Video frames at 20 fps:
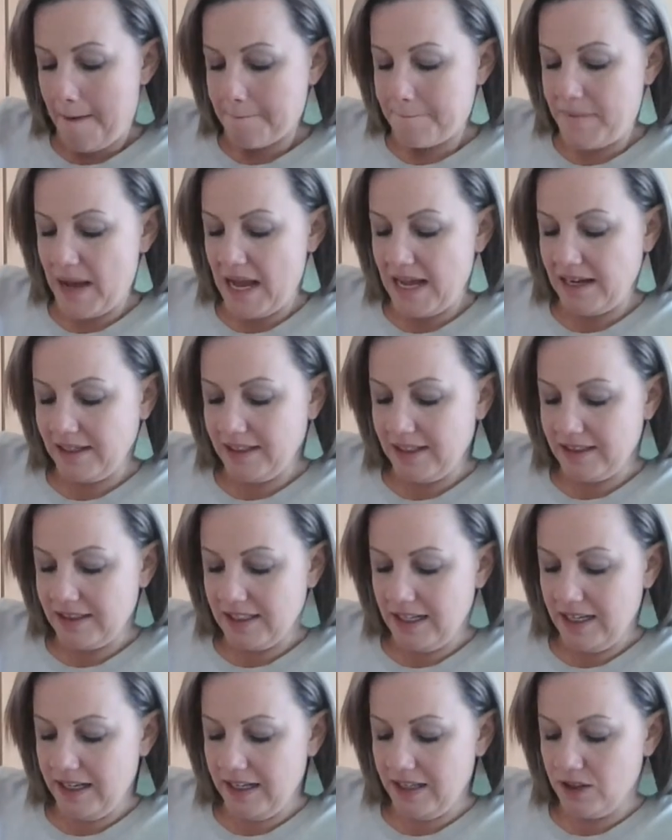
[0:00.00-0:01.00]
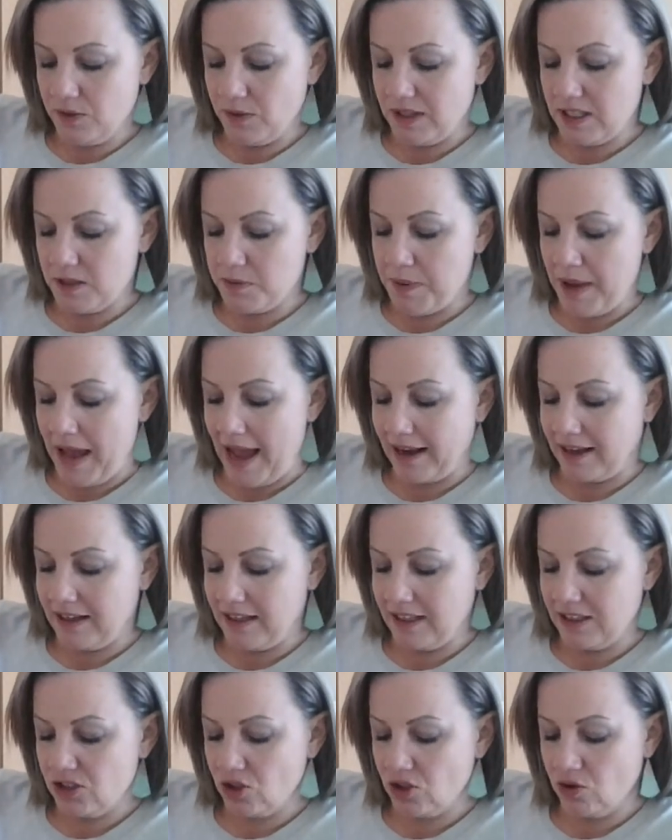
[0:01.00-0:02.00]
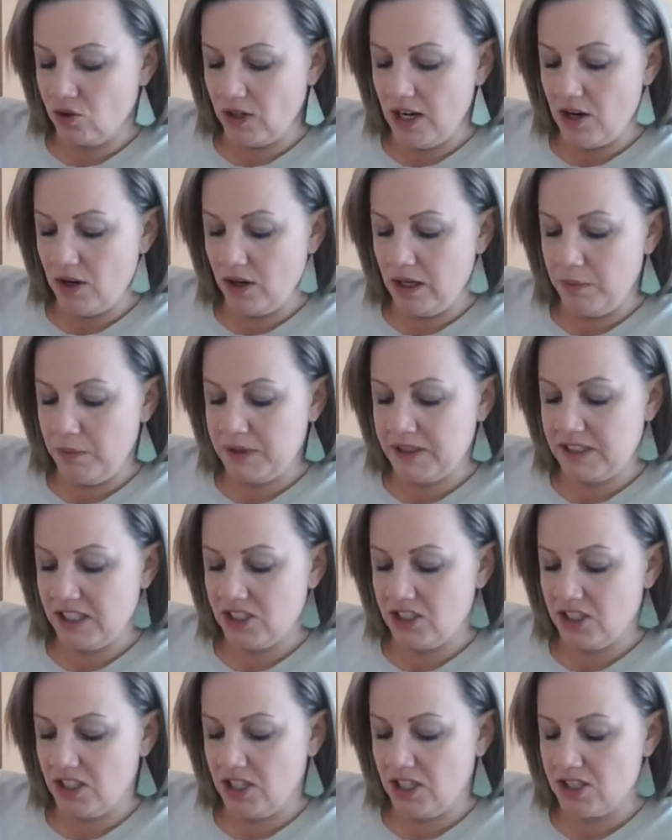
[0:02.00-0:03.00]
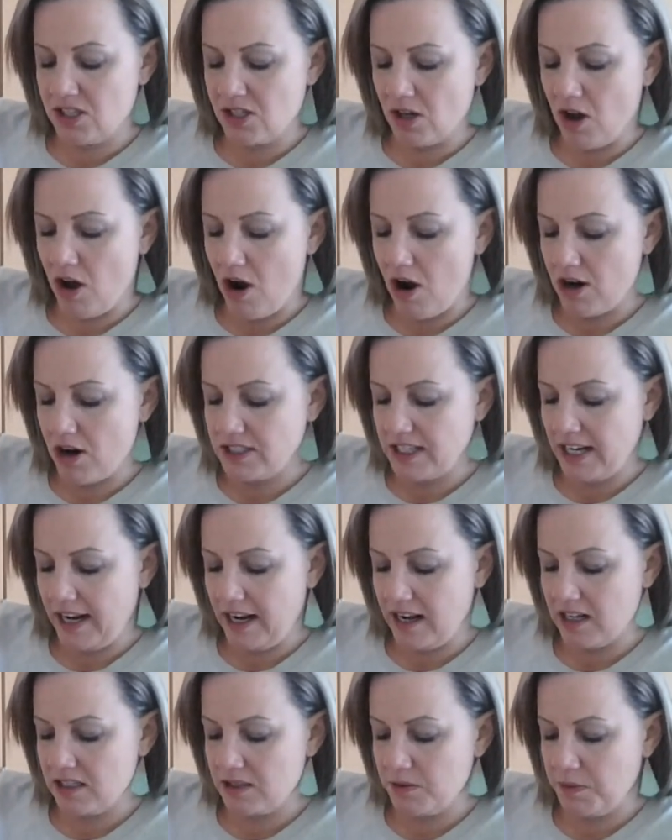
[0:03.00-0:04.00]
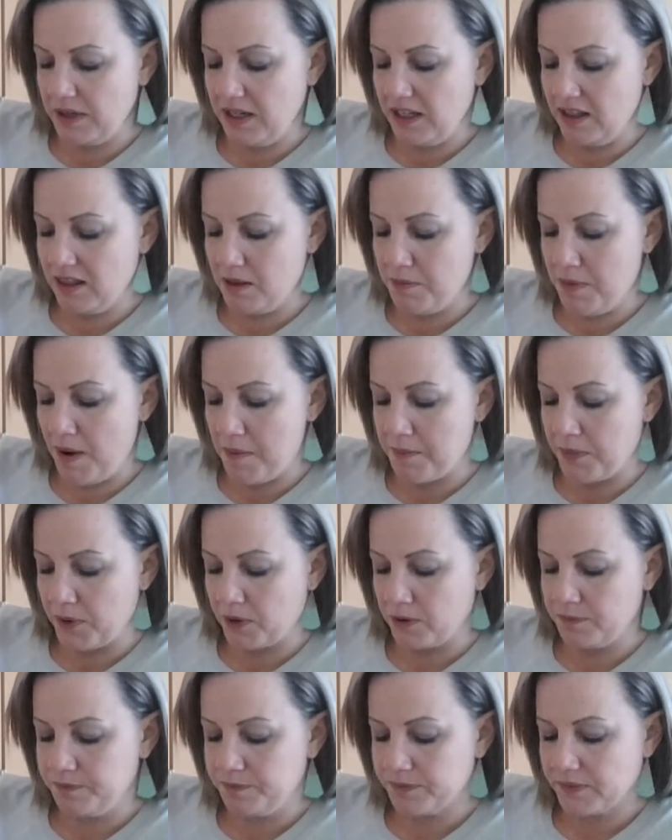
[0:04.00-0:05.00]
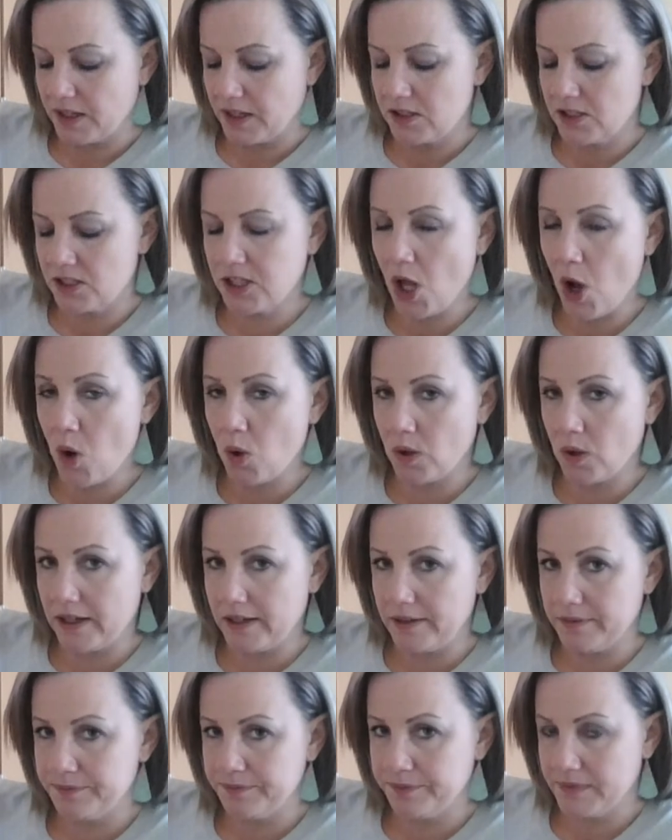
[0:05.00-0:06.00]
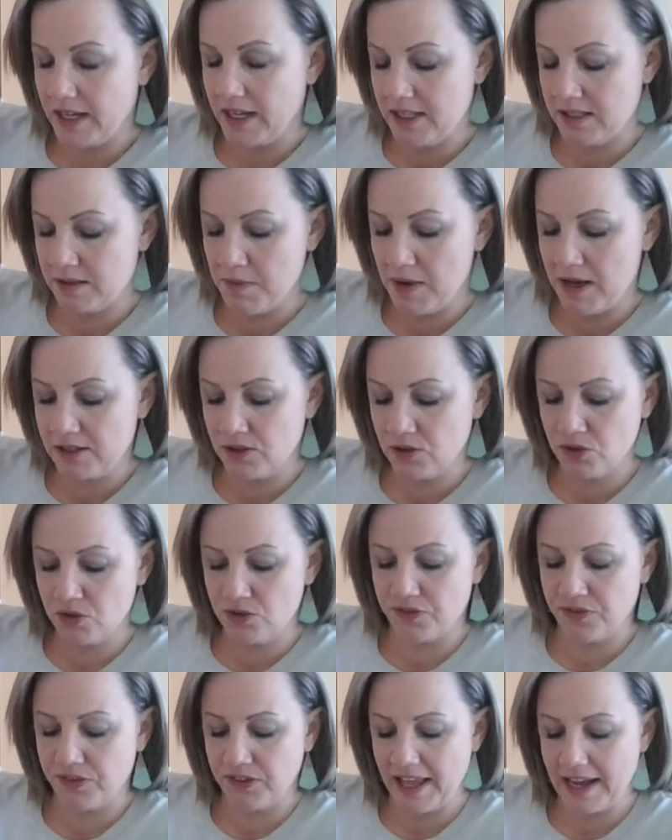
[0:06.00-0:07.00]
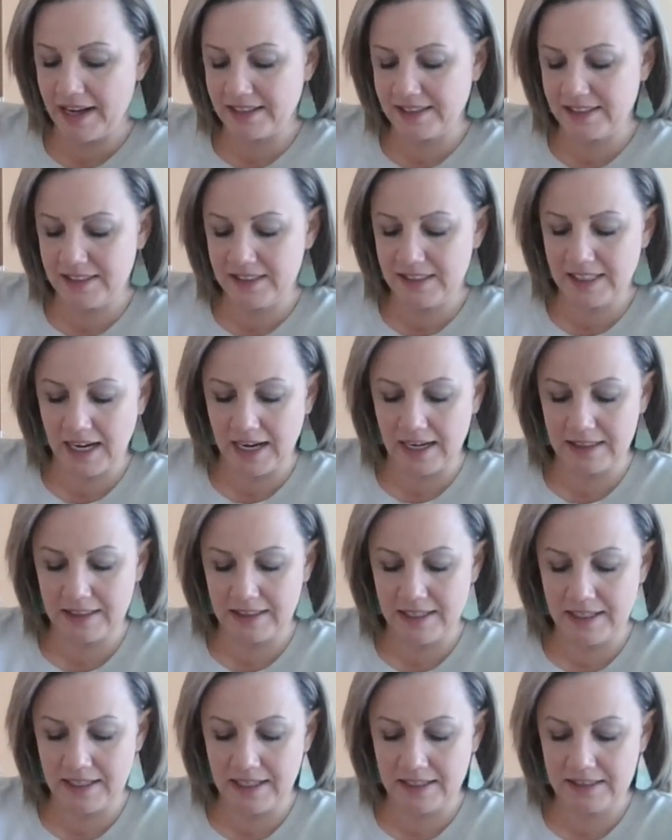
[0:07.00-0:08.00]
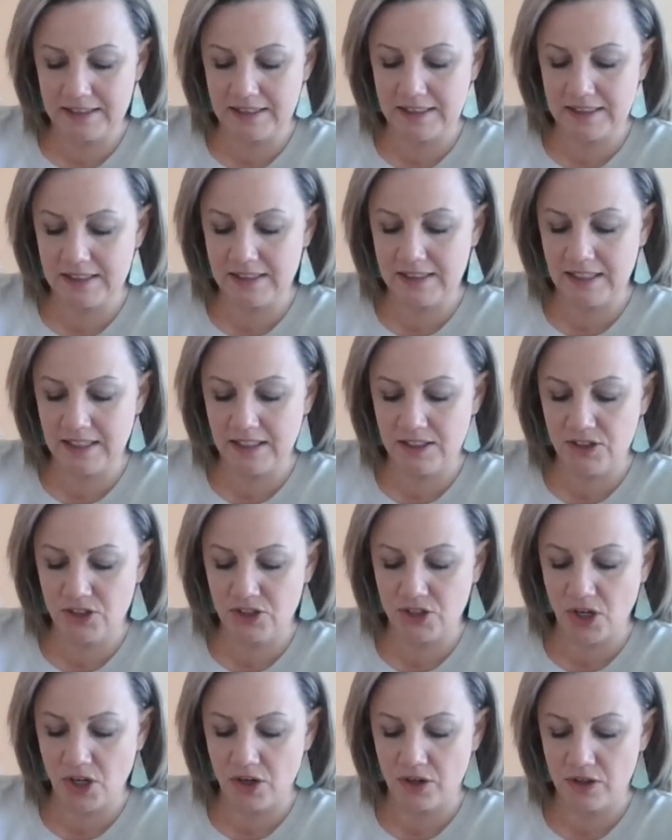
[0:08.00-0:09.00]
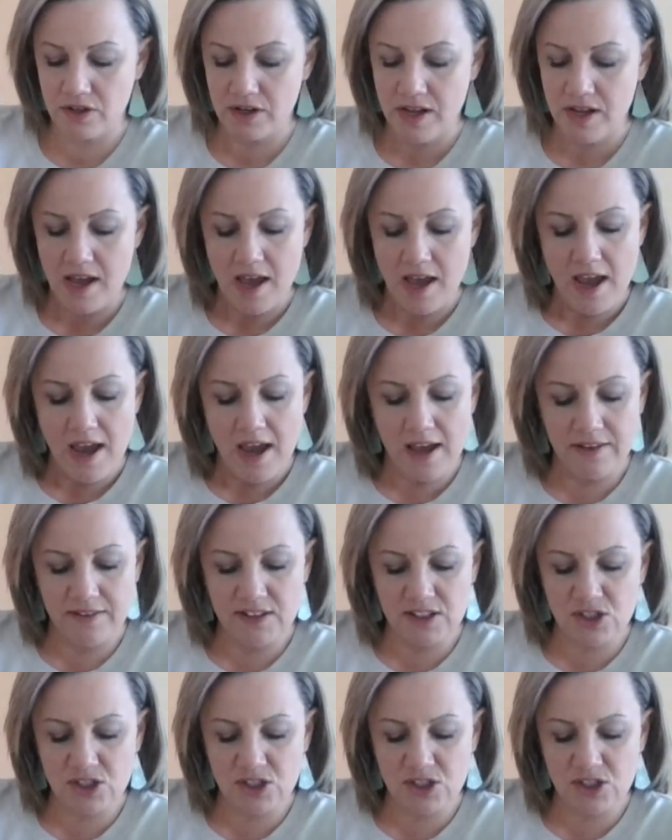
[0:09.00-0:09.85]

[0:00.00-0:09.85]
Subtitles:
Bending at the knees with his back against the grill, he positioned his large hands beneath the bumper. Slowly, his muscles flexing tightly against his thin shirt, and the